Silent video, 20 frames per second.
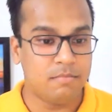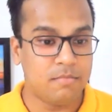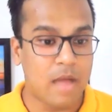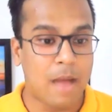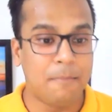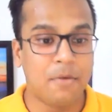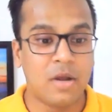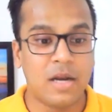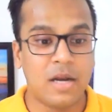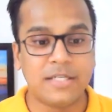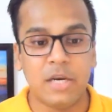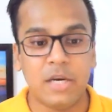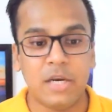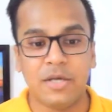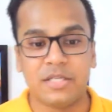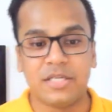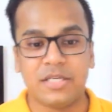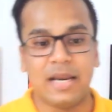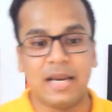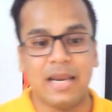I'm gonna tell you
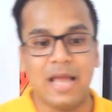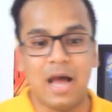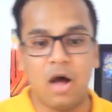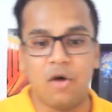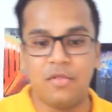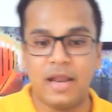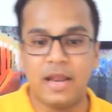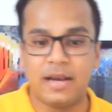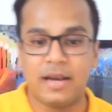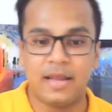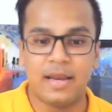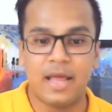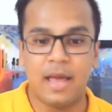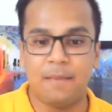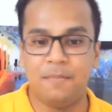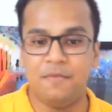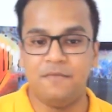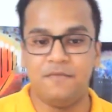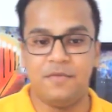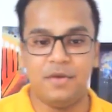exactly how that can
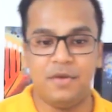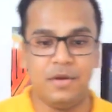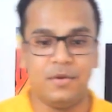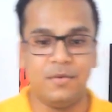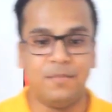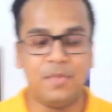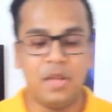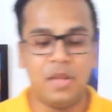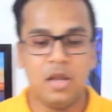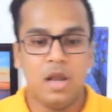happen for you.